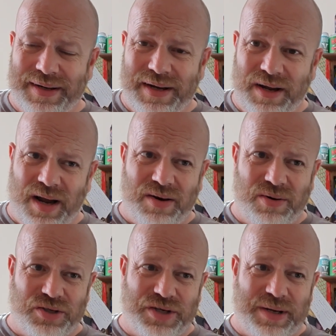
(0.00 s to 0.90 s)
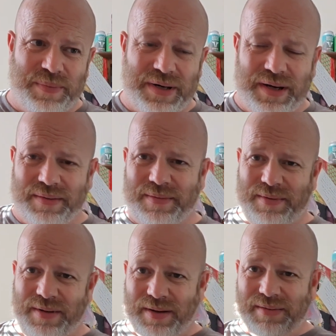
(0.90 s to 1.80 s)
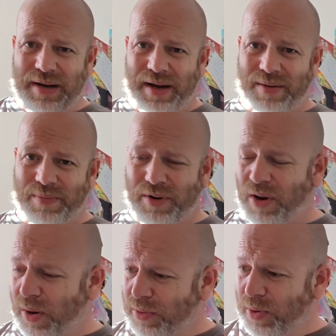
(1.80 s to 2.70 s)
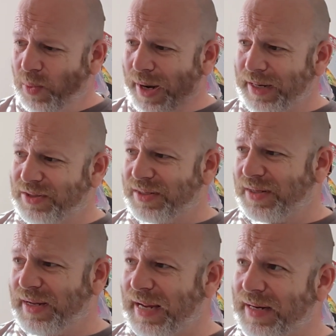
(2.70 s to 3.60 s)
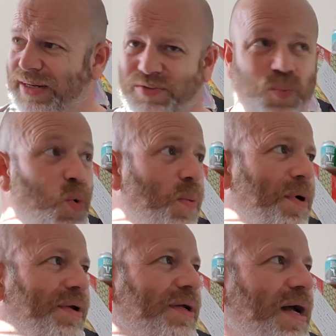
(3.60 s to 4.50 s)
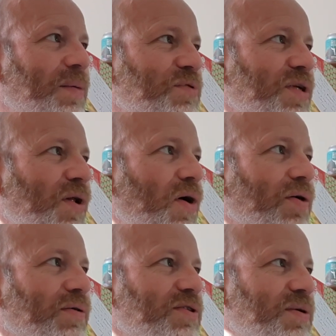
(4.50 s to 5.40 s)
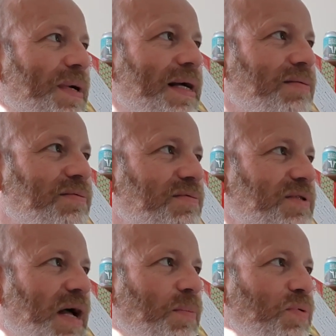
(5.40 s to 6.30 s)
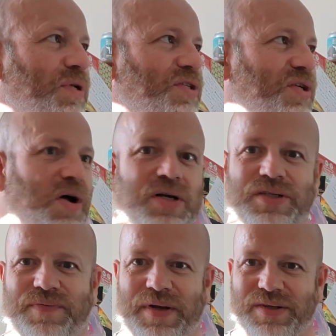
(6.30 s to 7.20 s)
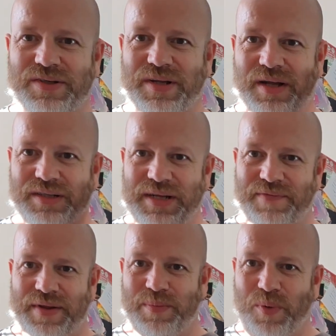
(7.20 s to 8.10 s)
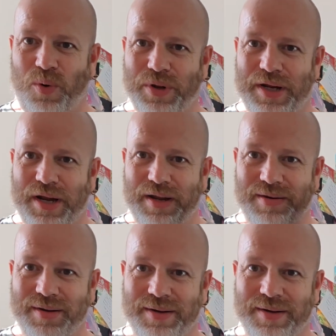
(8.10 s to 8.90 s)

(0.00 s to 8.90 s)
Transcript: I go to a gym and, you know, I'm on the weights and you get this woman comes along who's about double the size of you and starts lifting more than you.